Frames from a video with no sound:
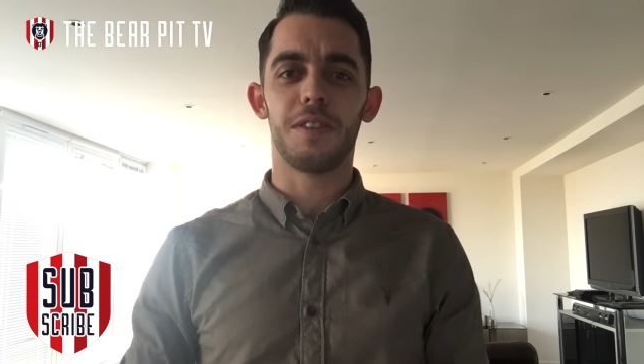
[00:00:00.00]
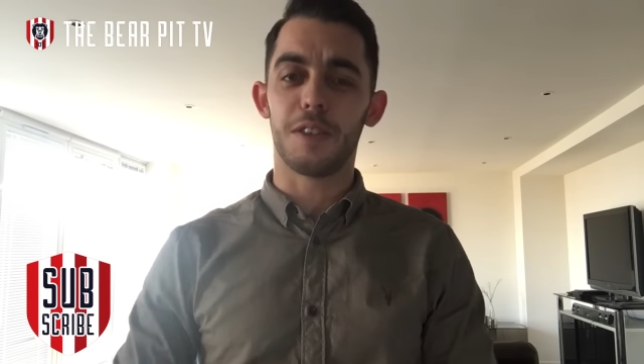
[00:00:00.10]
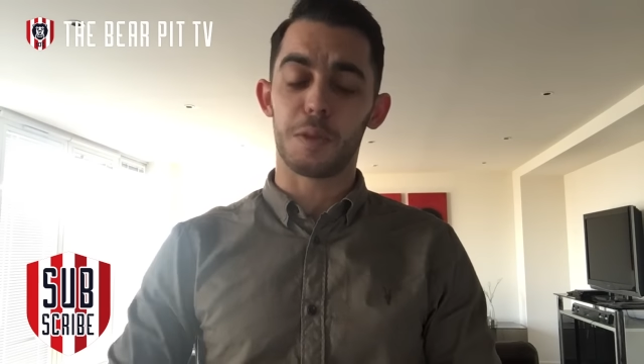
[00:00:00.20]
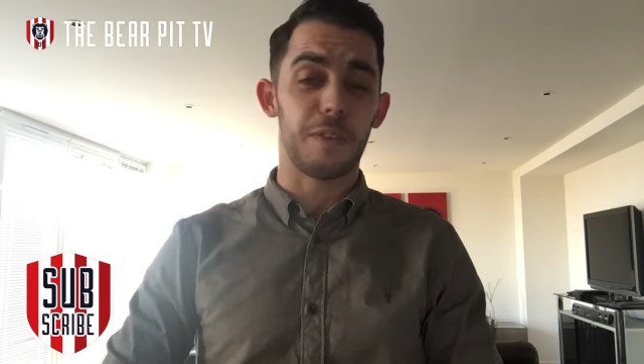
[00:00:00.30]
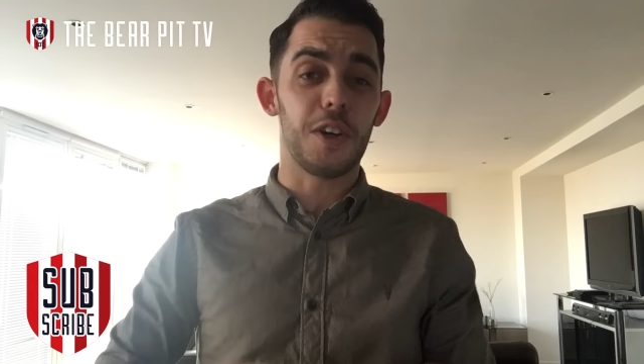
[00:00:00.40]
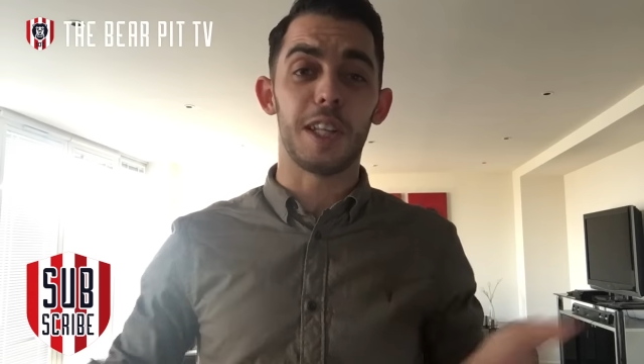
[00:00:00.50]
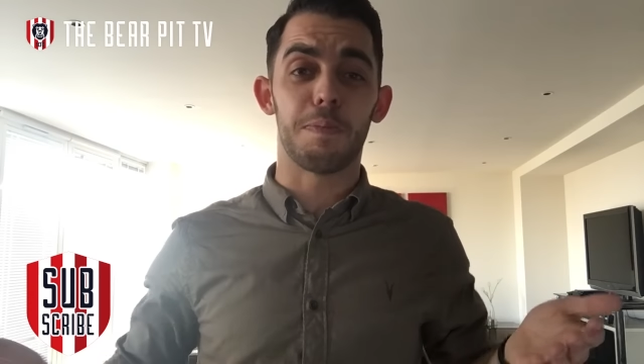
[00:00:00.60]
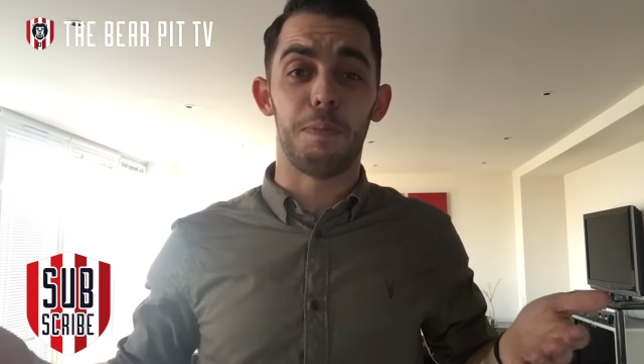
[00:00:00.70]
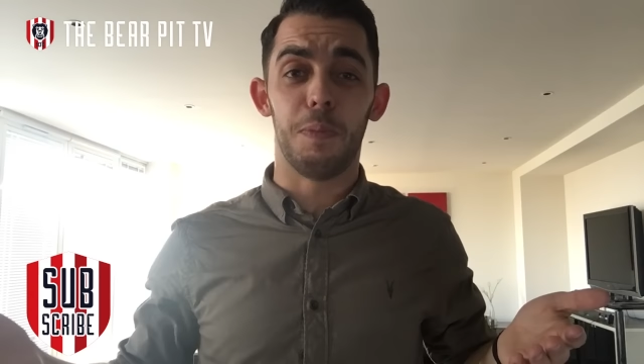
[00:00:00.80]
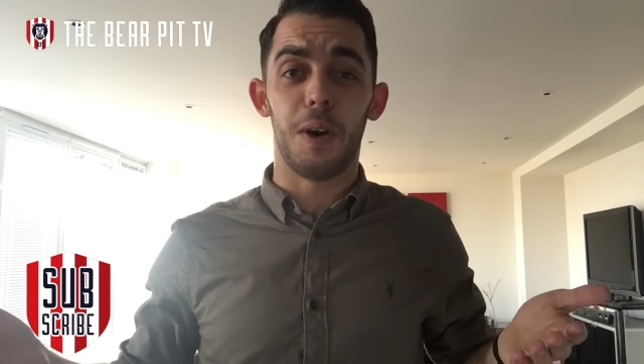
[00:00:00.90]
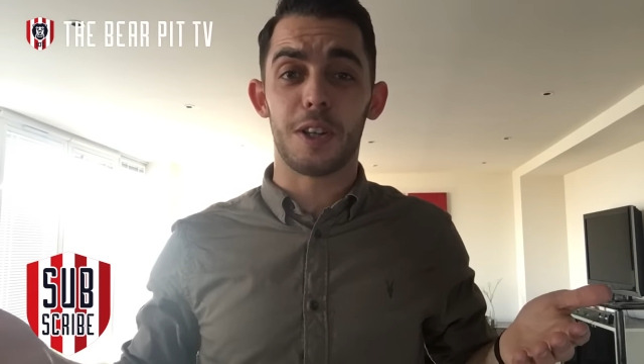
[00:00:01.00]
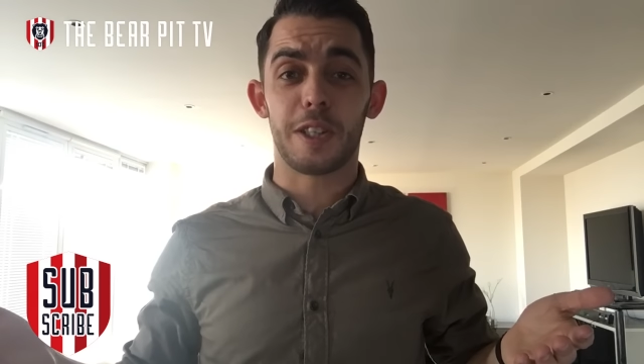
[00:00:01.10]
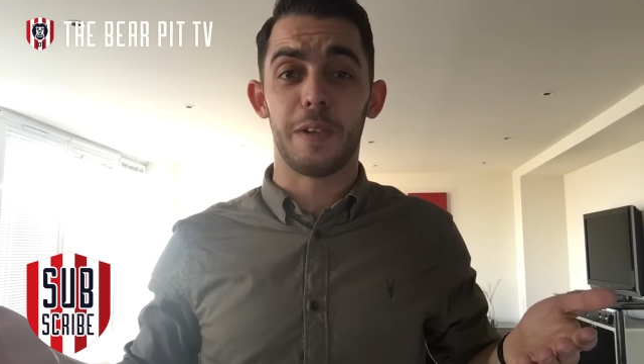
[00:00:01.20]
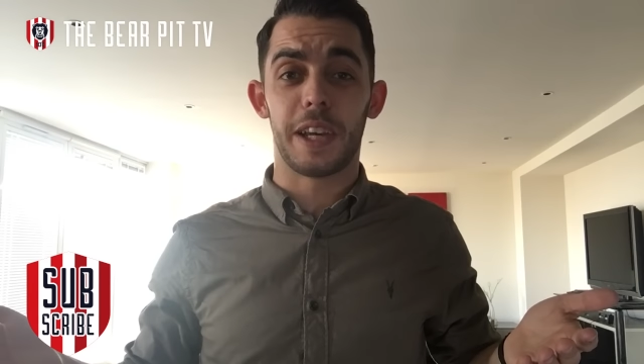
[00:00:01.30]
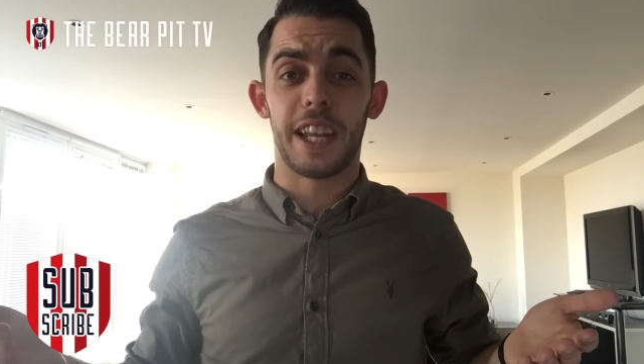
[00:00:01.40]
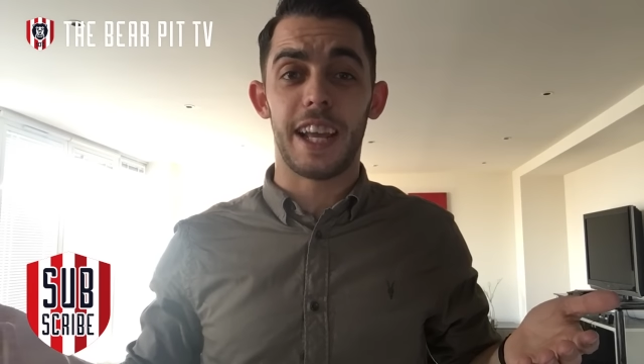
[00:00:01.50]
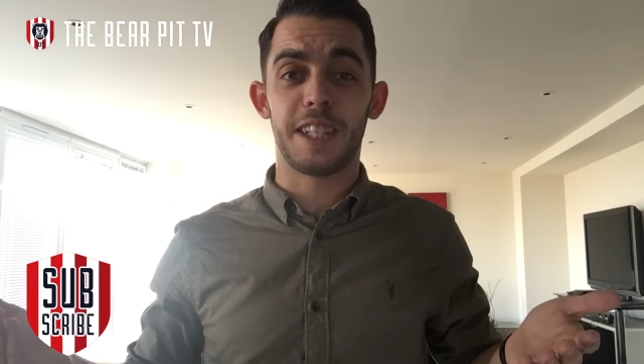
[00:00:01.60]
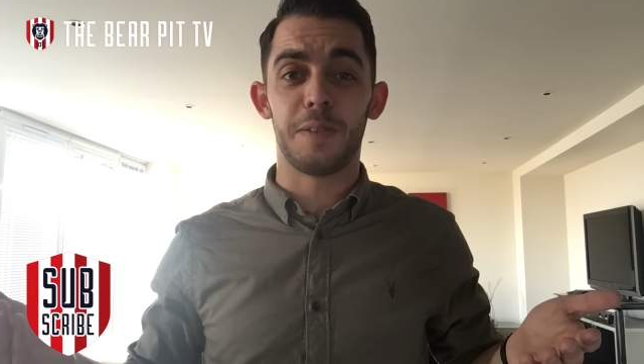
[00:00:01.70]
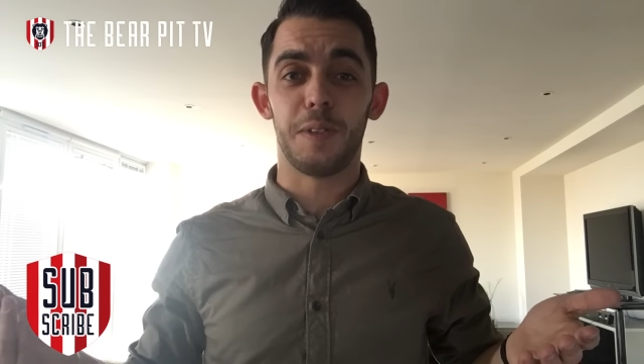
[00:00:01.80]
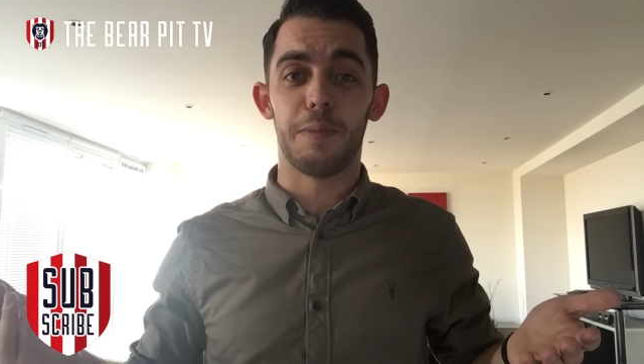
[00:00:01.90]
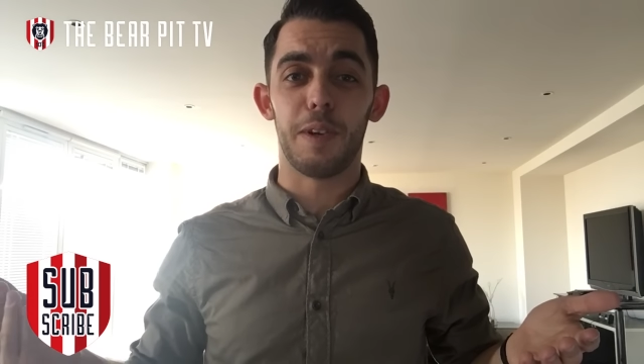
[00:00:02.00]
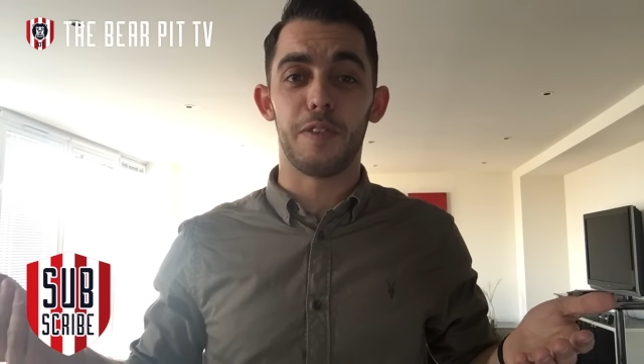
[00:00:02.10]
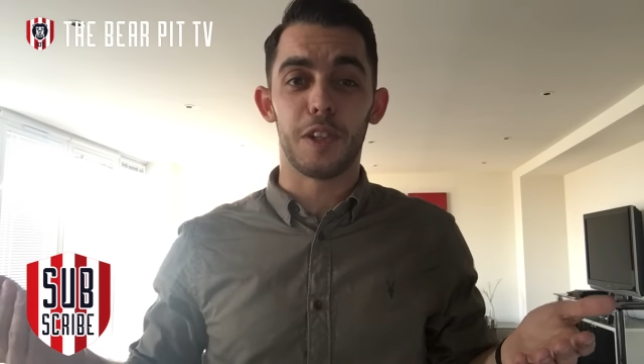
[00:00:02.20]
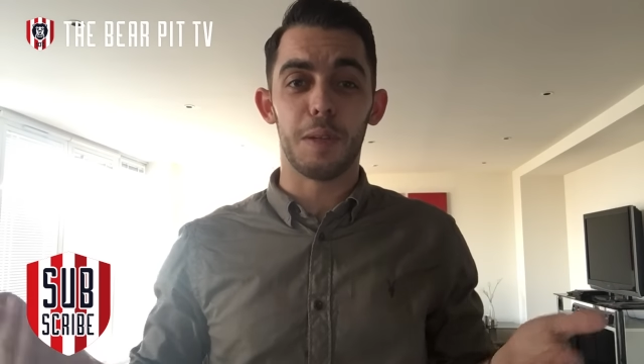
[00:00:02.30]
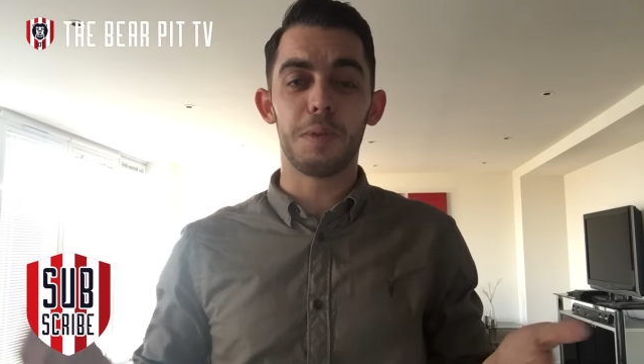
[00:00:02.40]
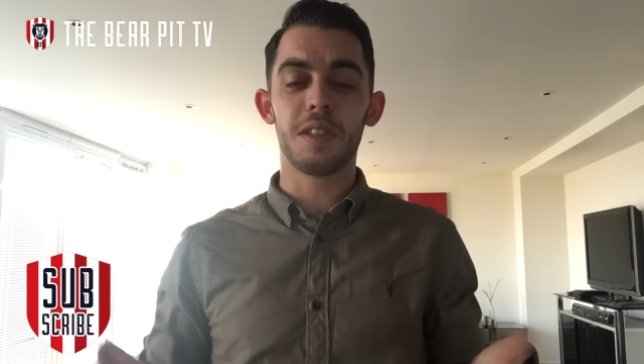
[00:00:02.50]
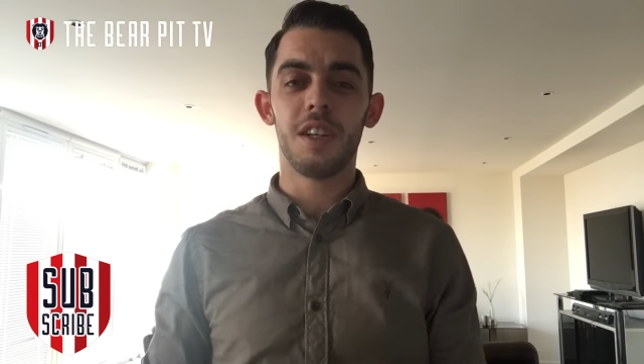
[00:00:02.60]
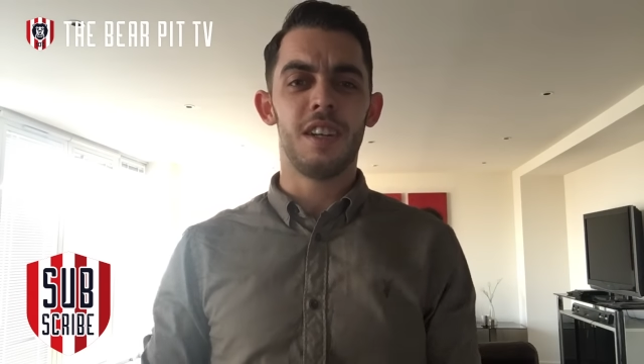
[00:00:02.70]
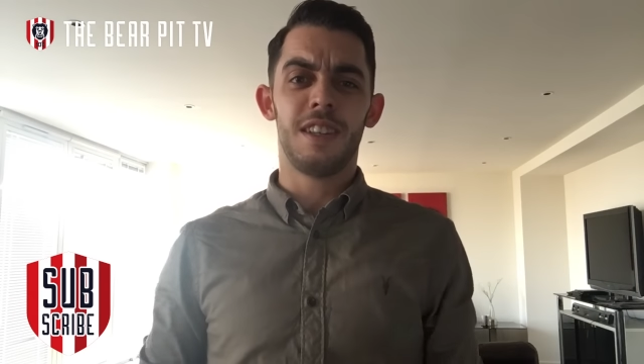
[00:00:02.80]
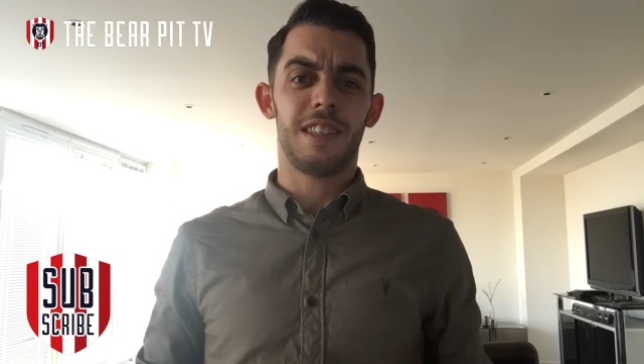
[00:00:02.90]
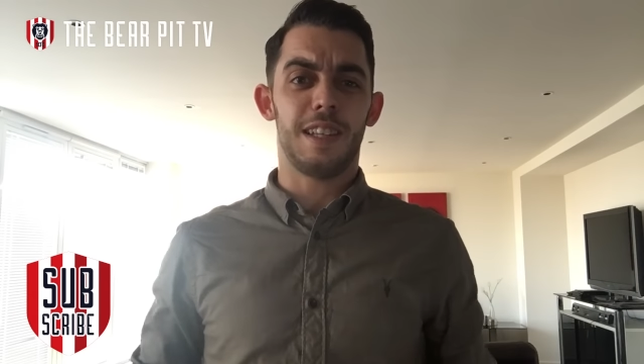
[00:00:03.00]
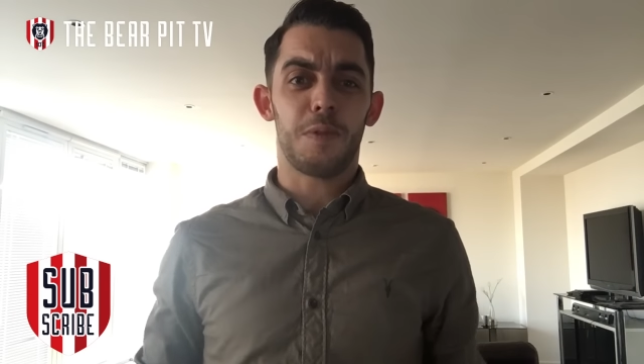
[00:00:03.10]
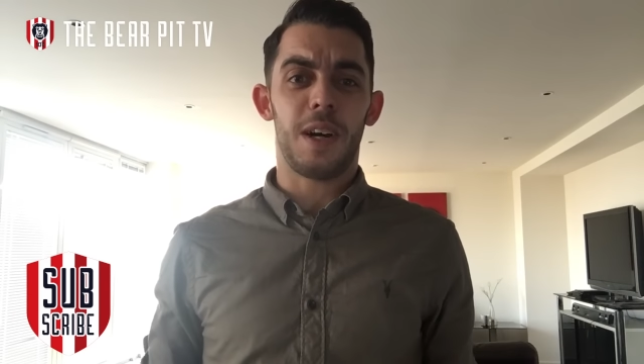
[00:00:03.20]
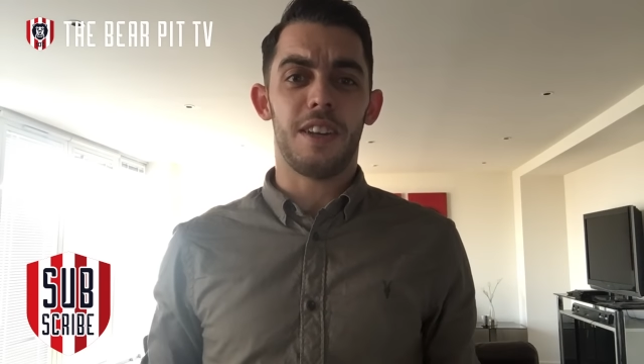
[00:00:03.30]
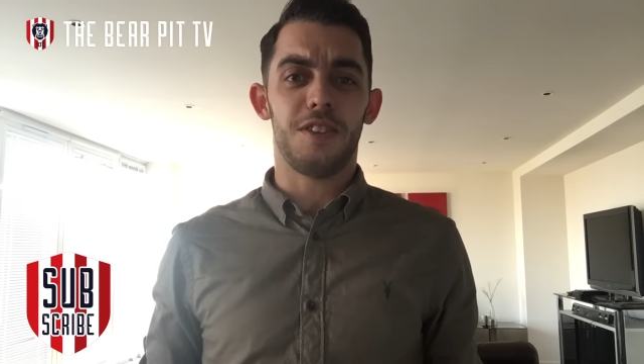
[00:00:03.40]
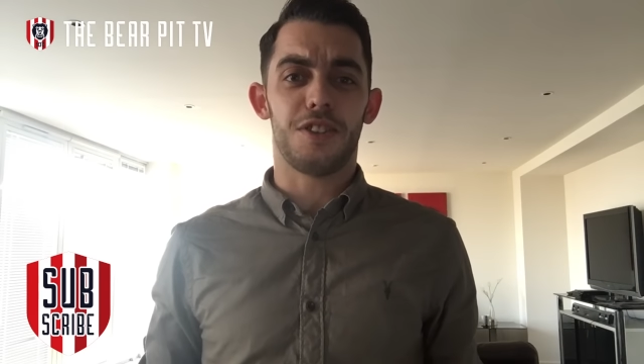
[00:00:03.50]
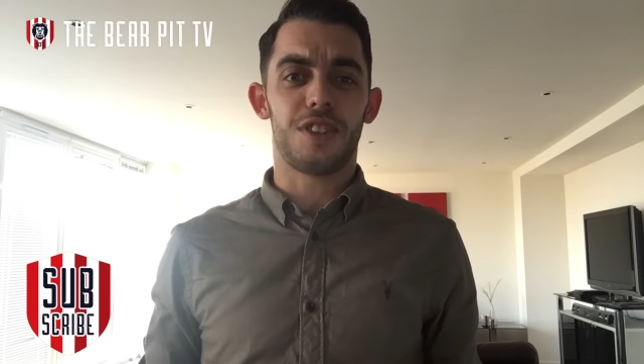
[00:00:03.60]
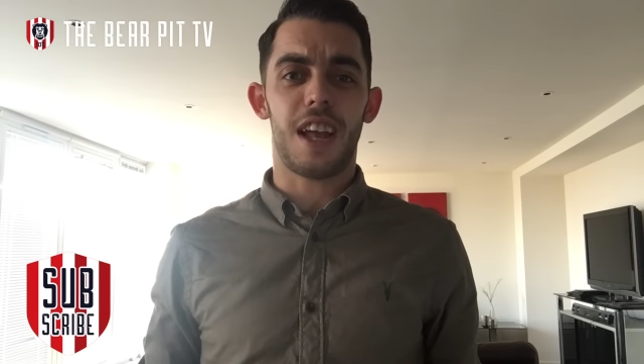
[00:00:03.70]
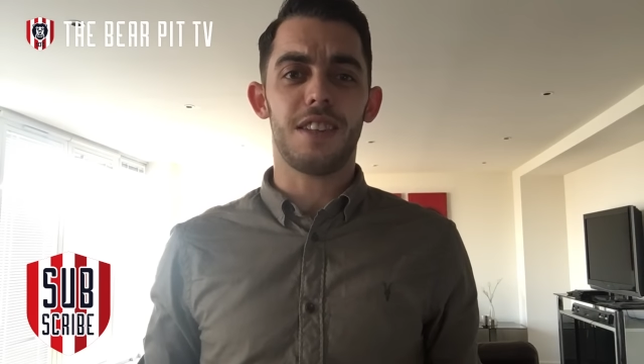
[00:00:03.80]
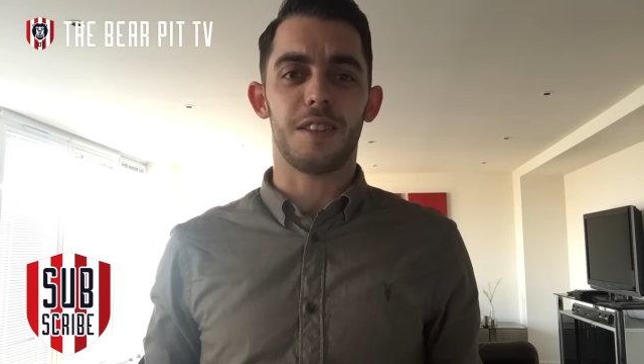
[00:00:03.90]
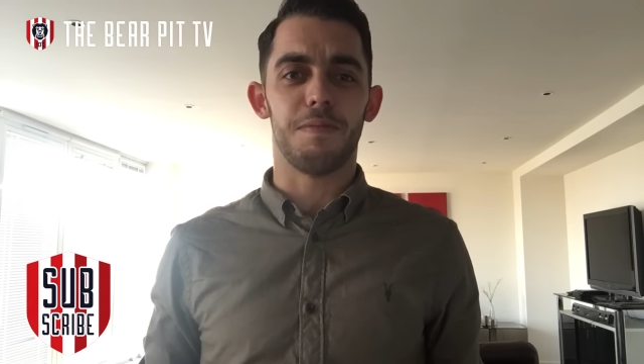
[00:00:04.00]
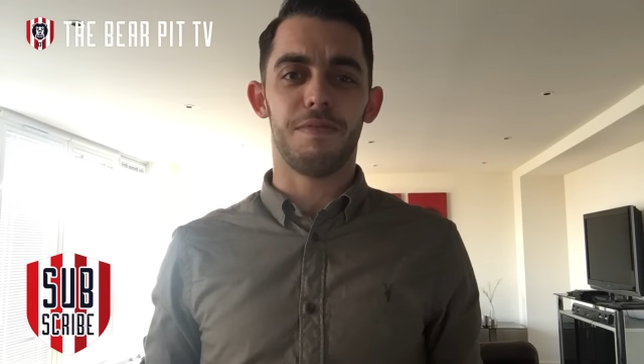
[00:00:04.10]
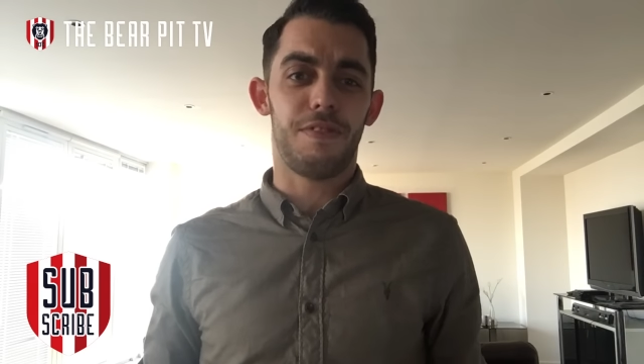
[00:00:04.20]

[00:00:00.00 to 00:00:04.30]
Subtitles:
Because we've got this Barcelona connection with the both clubs, so that's why not just ask them and